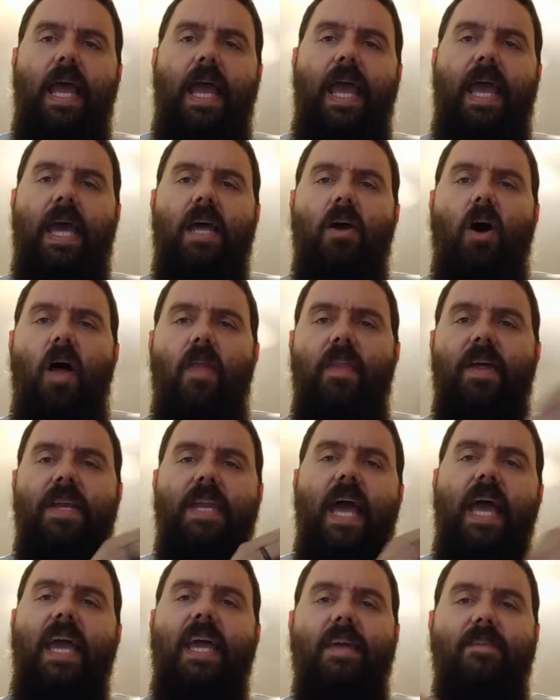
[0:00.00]
And on the
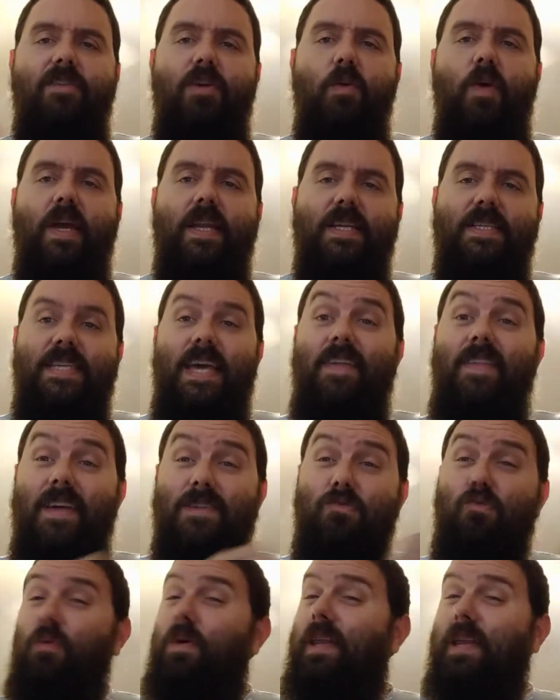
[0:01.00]
negative, you get to say
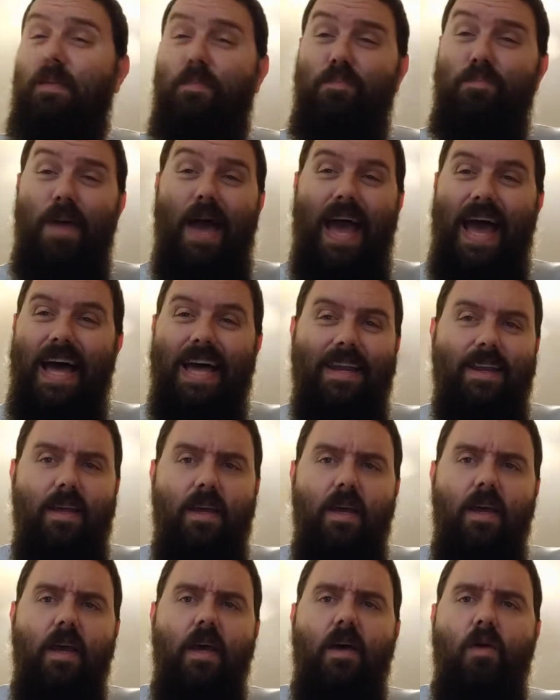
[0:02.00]
that's really bad,
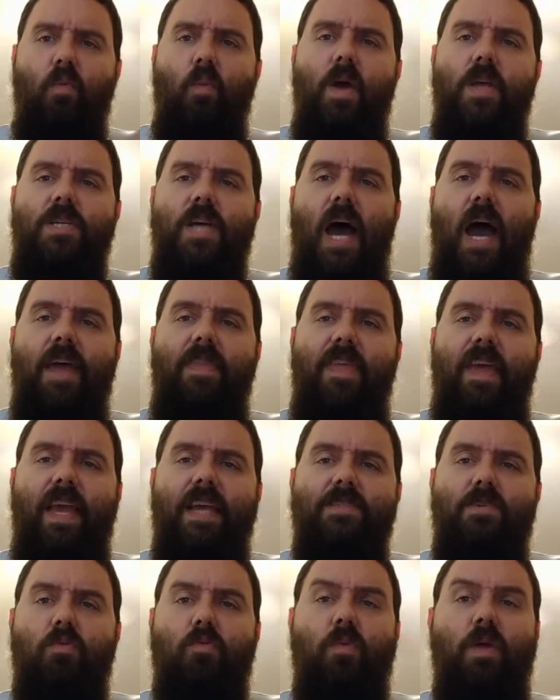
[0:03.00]
which I
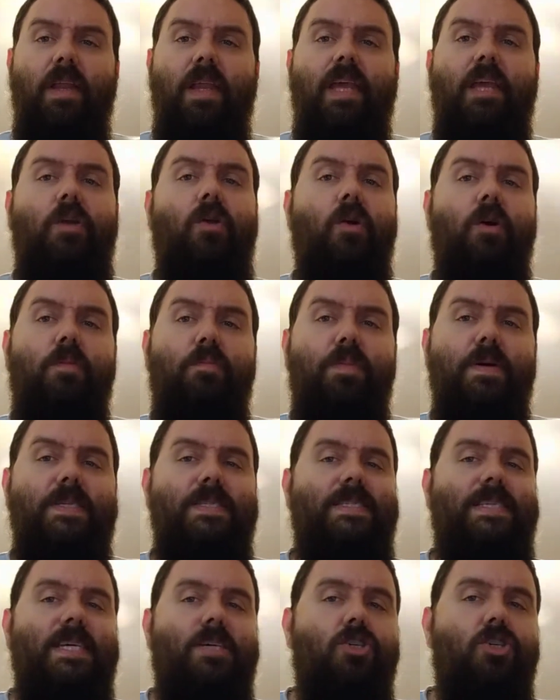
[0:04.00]
think is a really good
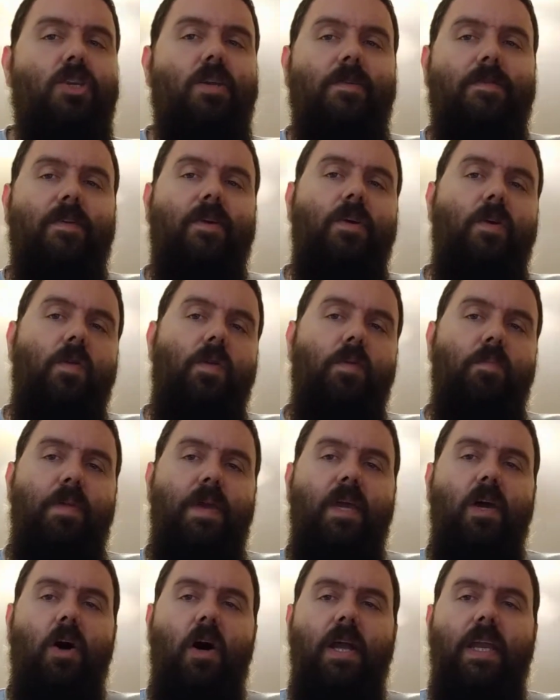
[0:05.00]
position for you to
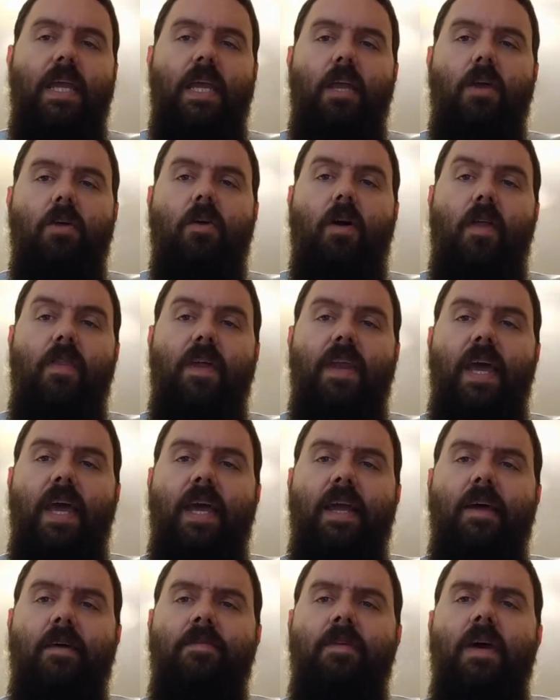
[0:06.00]
be on here on the
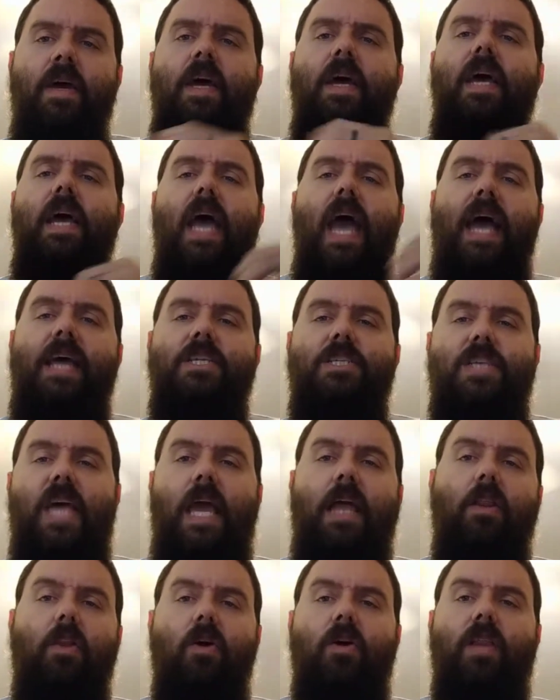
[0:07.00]
negative. And just
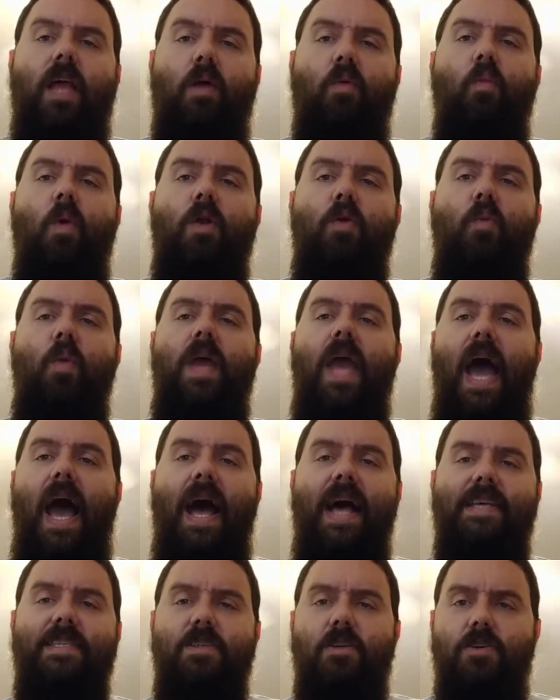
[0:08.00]
saying, look, like when we
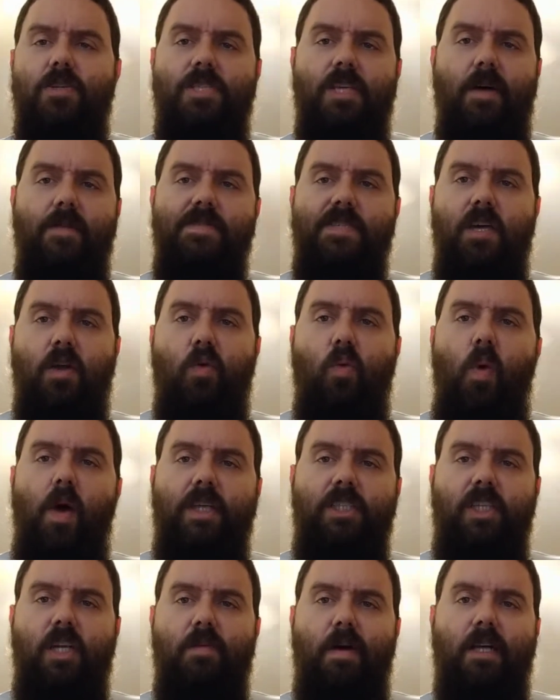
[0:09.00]
ask ourselves the
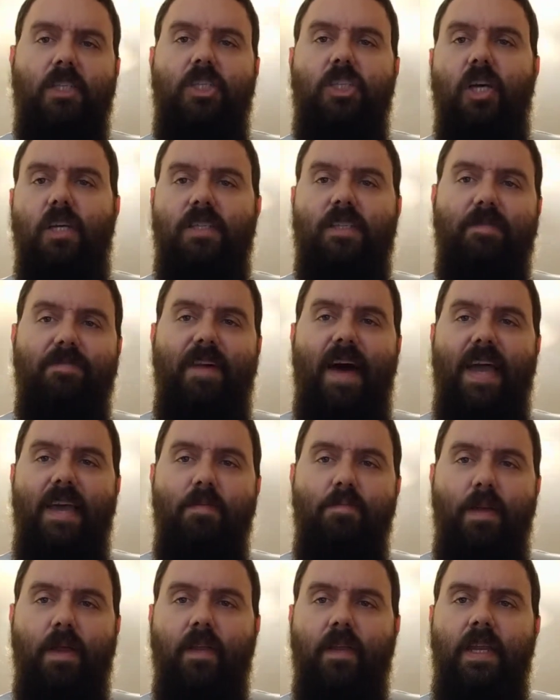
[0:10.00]
question about
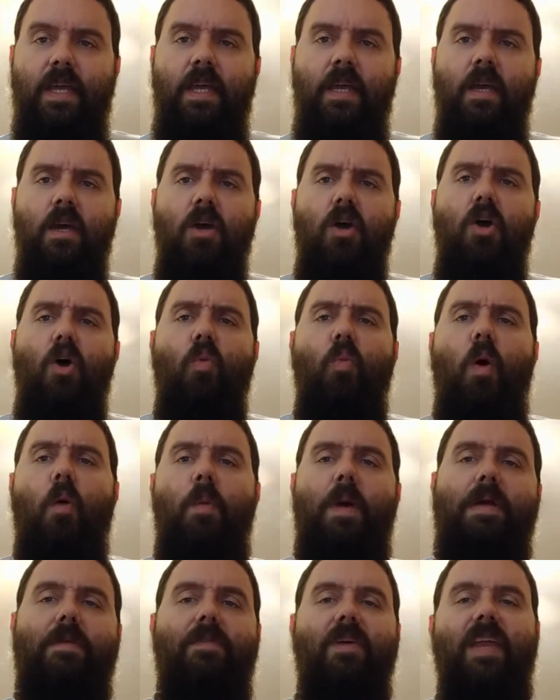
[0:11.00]
justifiability,
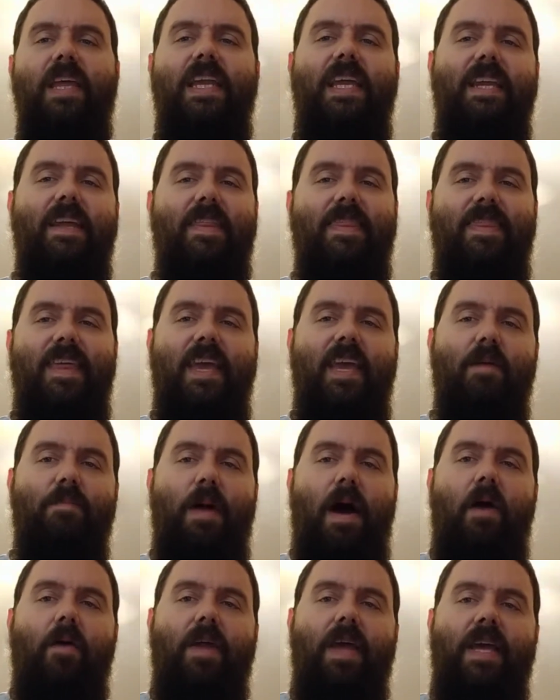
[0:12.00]
what we really need to think
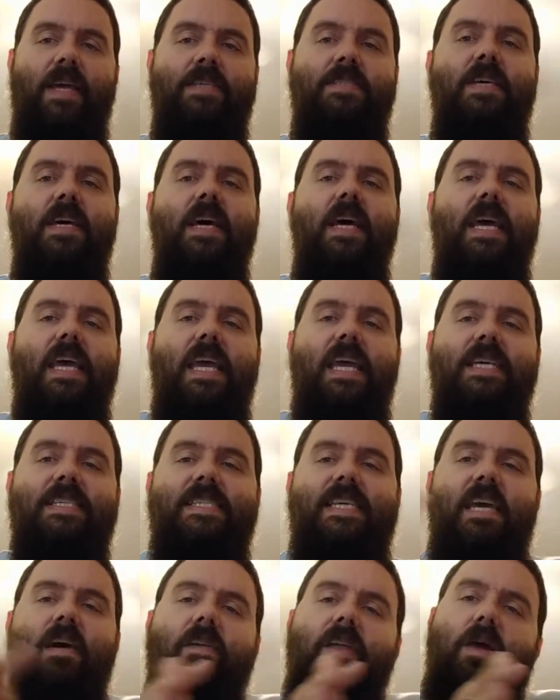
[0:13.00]
about is
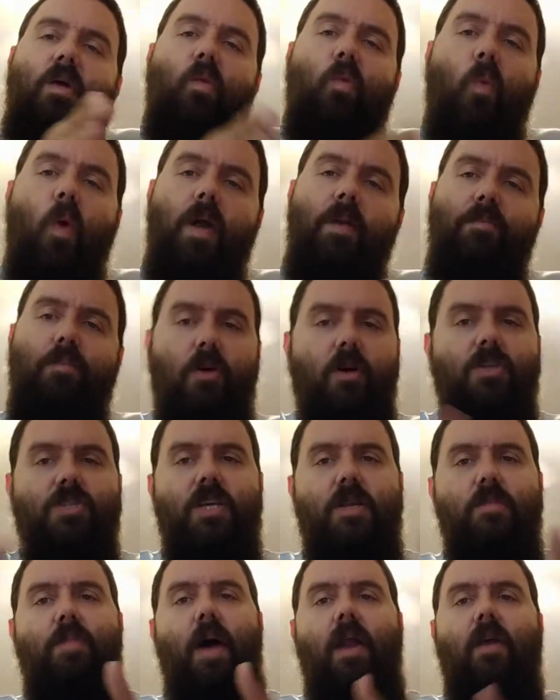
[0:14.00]
killing one
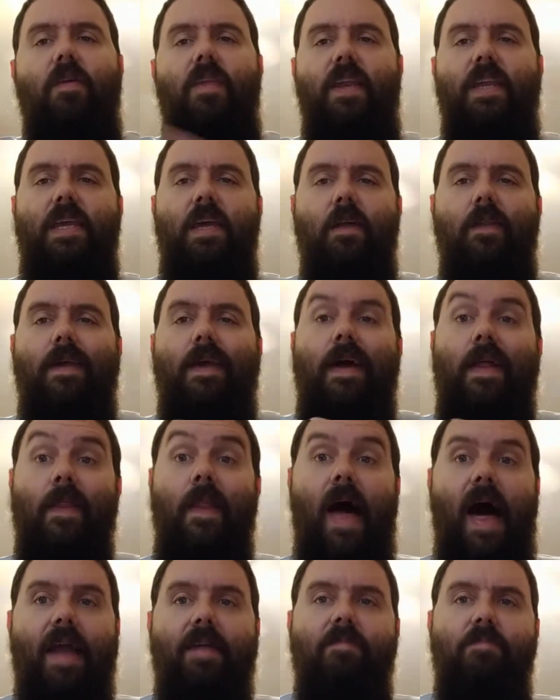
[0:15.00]
person better than killing a
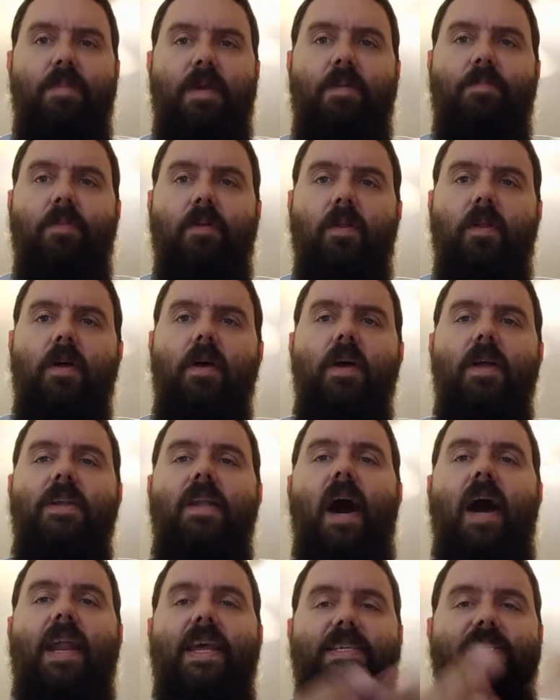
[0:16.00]
lot of people?
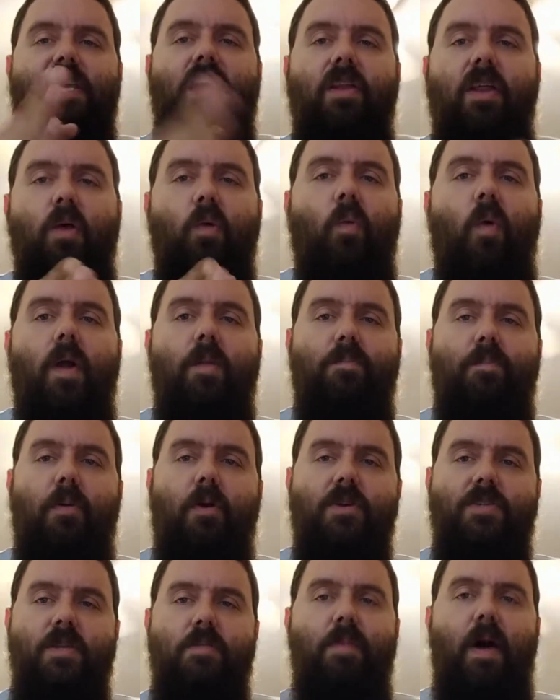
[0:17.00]
Not is killing one
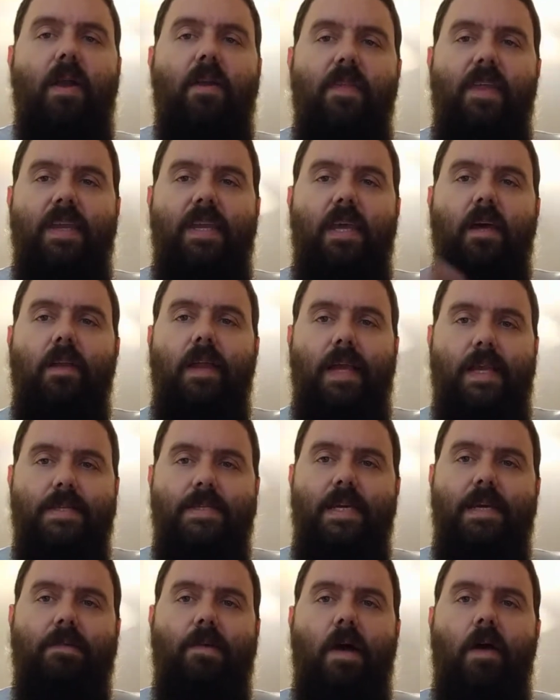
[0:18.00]
person better than killing
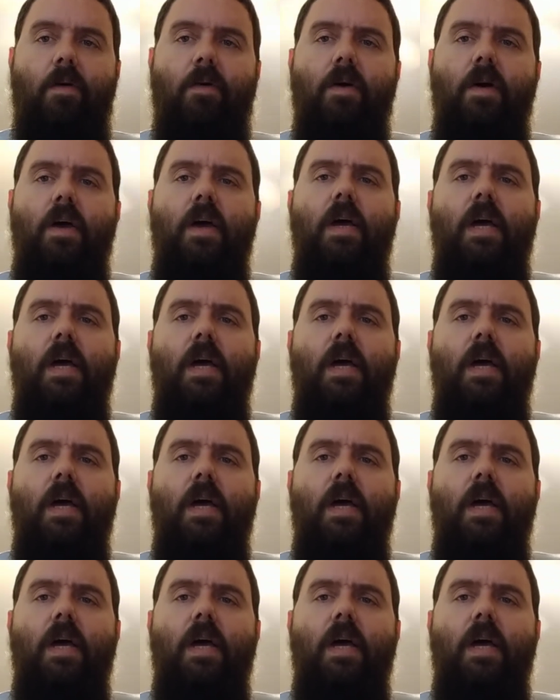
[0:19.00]
zero?